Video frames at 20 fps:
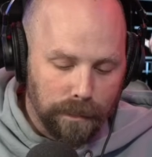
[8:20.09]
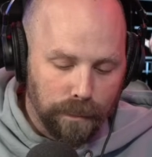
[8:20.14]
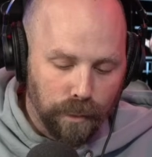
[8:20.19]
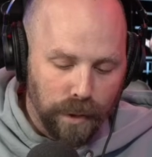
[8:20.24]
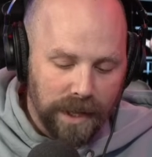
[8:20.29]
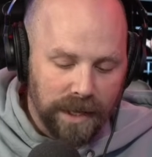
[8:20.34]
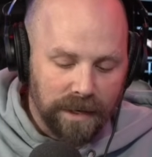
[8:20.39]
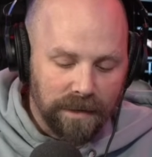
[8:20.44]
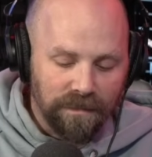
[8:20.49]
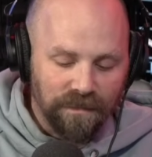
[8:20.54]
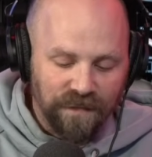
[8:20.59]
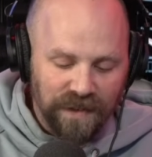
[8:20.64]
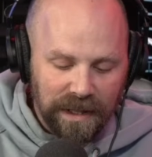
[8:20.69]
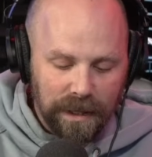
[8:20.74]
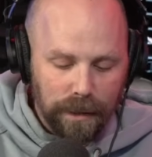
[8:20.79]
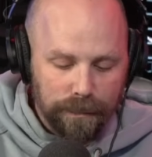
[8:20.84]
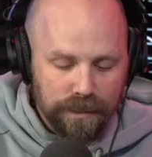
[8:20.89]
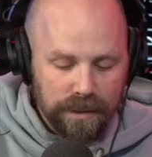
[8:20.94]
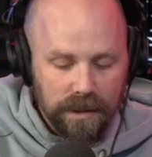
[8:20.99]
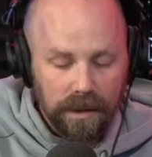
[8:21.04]
Brandon
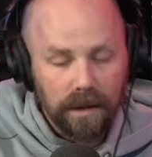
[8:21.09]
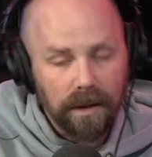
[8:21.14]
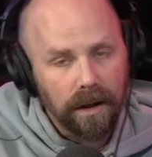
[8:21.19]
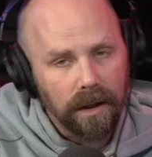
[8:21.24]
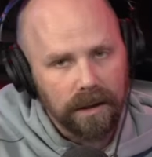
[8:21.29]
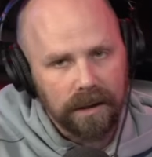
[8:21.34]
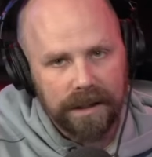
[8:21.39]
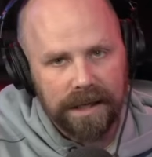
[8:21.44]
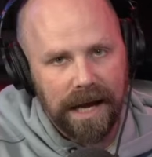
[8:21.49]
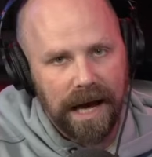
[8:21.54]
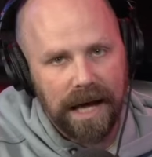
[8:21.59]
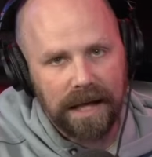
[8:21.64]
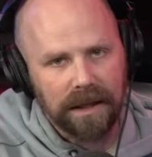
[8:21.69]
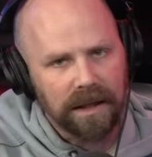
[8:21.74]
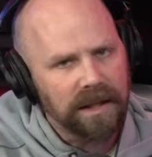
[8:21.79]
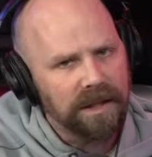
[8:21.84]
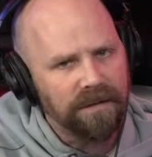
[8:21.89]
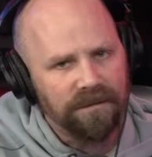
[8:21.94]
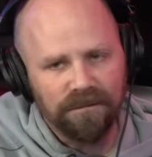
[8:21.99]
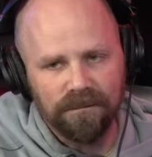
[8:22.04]
Phillips, elite
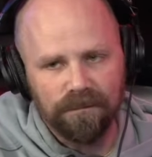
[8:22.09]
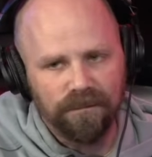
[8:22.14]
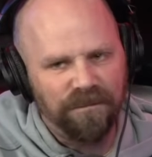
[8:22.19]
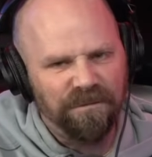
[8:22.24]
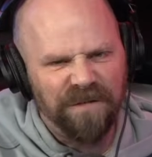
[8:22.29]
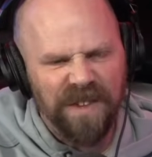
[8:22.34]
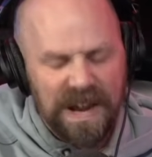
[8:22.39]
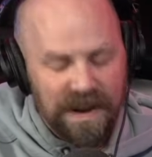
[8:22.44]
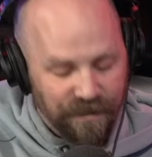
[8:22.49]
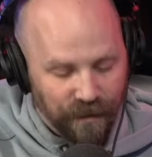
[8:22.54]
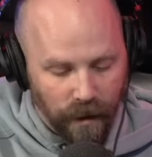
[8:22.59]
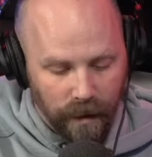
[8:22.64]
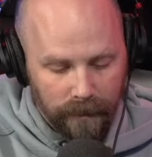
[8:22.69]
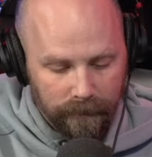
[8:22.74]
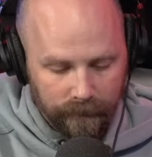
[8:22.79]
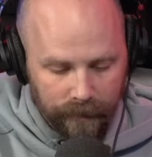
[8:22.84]
athlete Fever.